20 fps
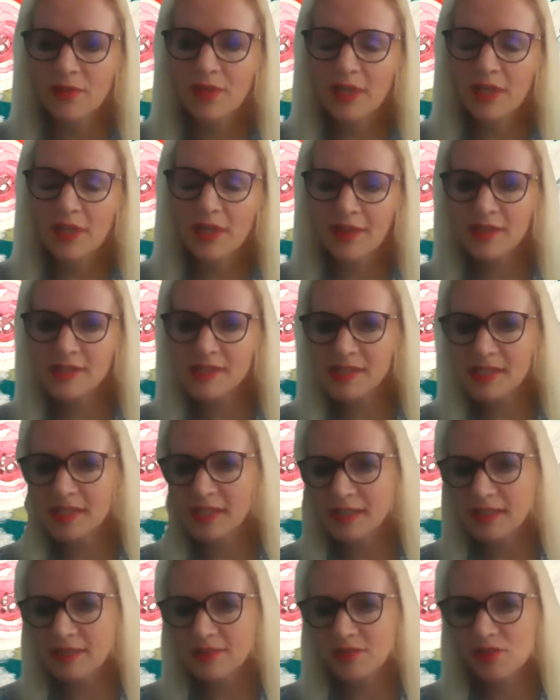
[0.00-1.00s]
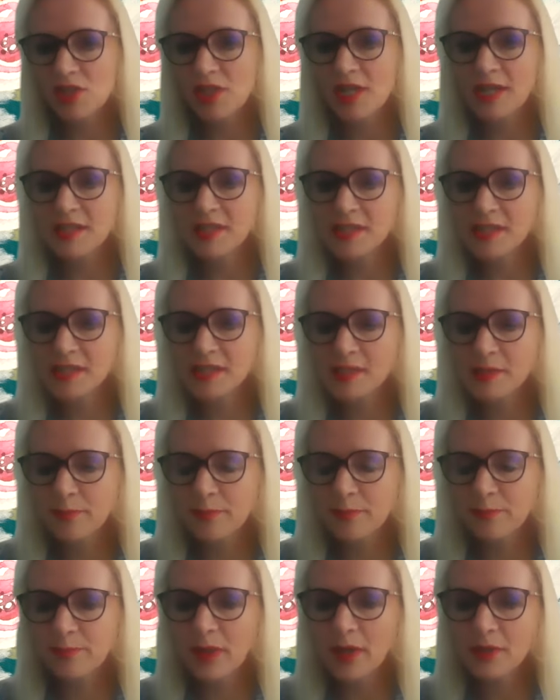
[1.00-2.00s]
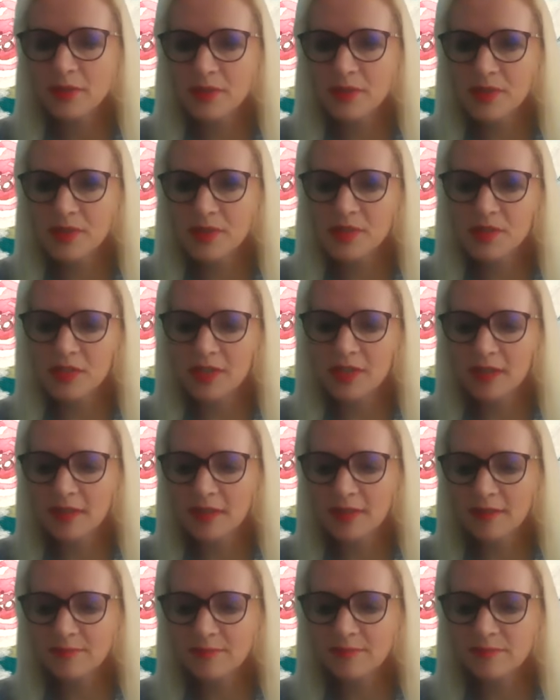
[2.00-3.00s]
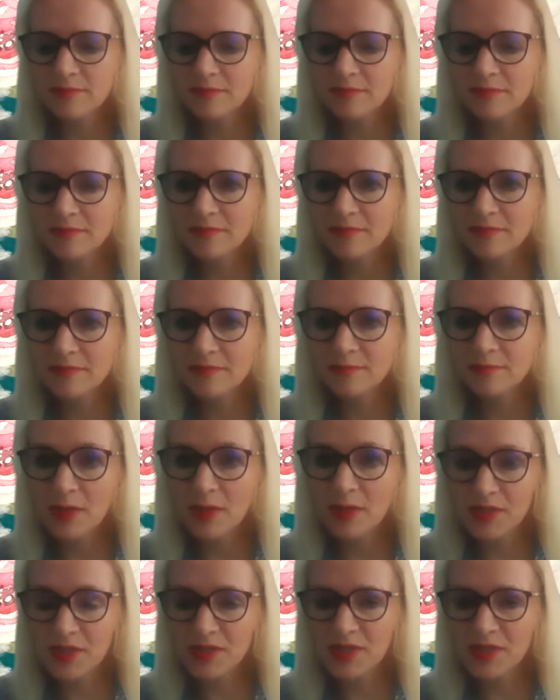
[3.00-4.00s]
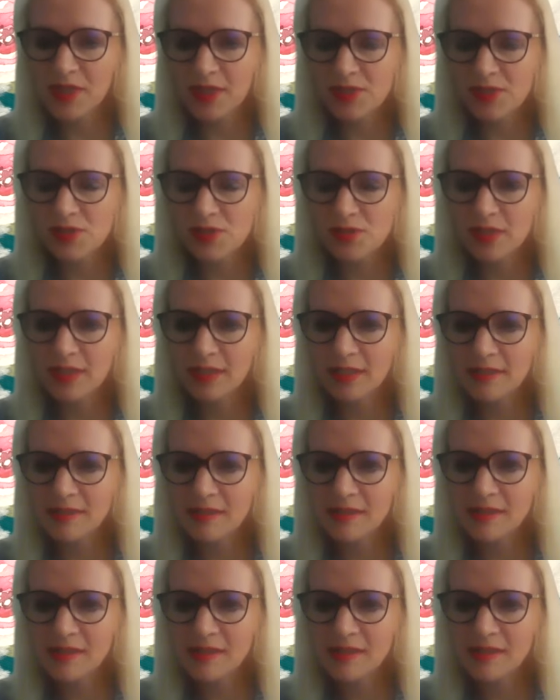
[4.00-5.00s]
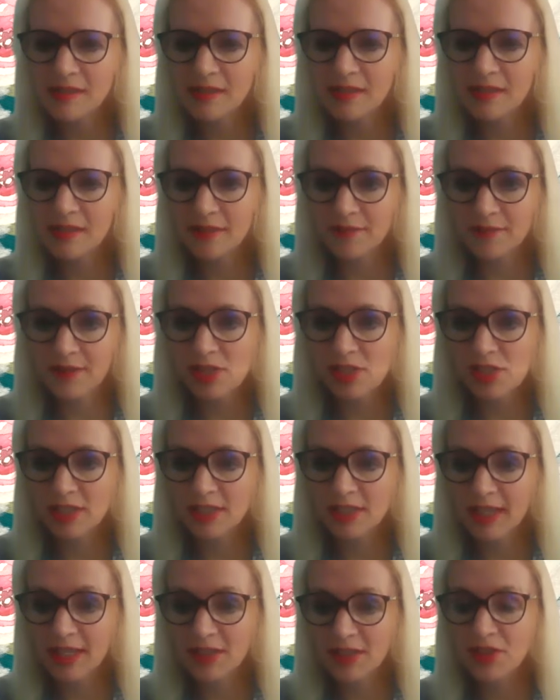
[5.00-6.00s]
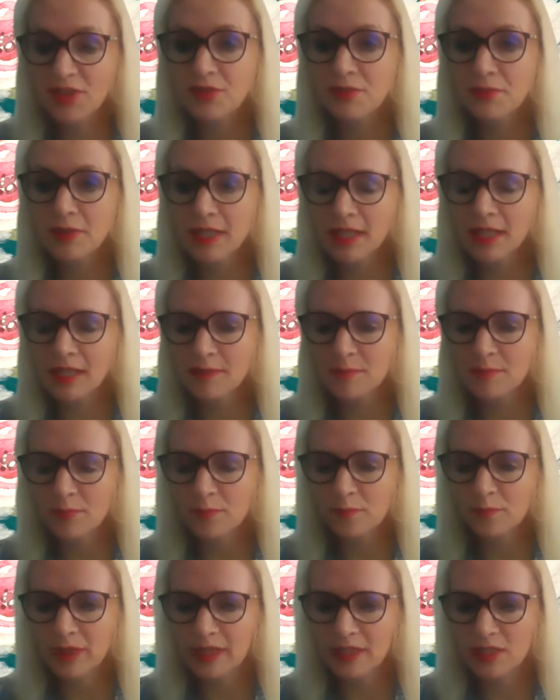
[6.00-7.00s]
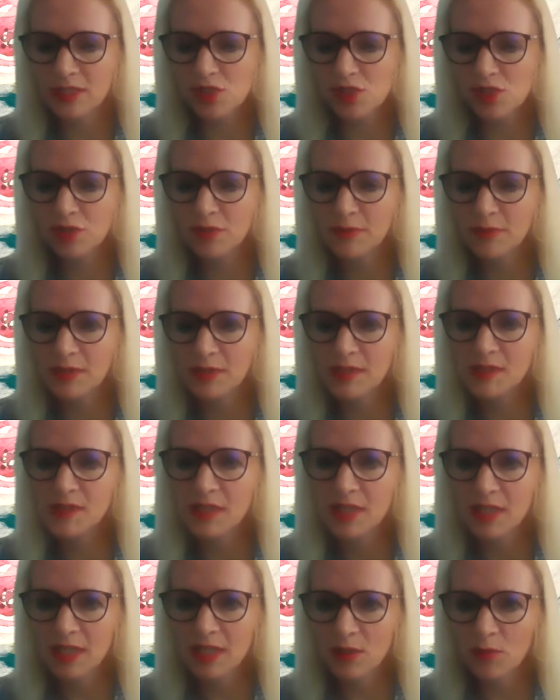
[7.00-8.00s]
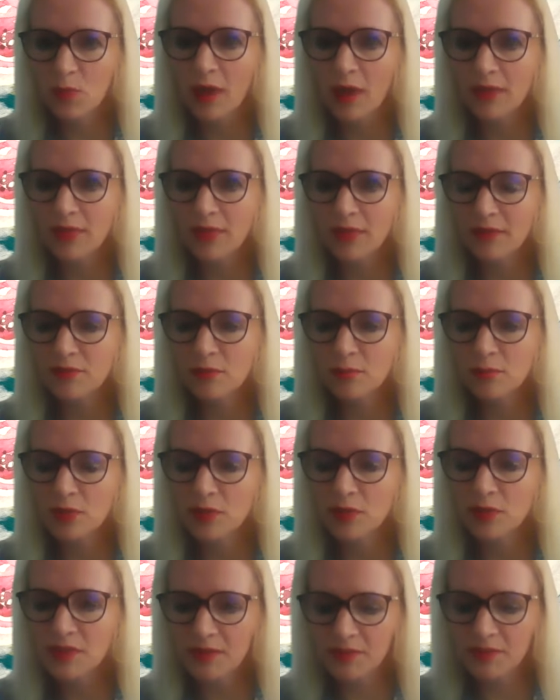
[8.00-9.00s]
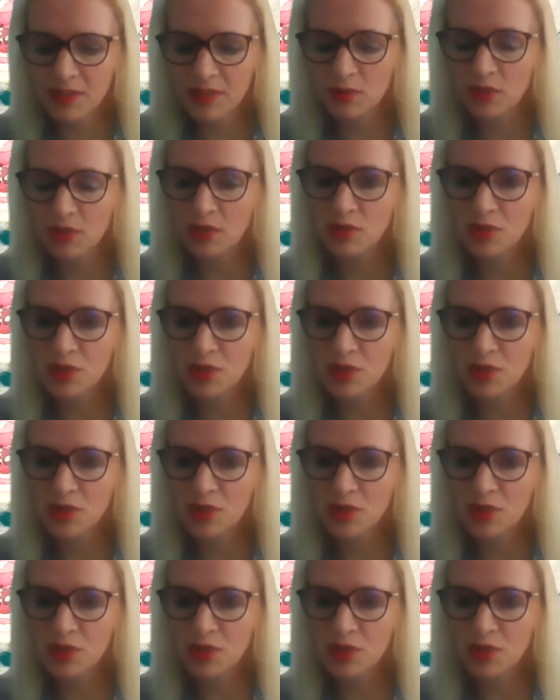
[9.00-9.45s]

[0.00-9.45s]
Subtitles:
I think having seen a geneticist post the surgery, and I've actually had three brain tumors. One they've removed. I've still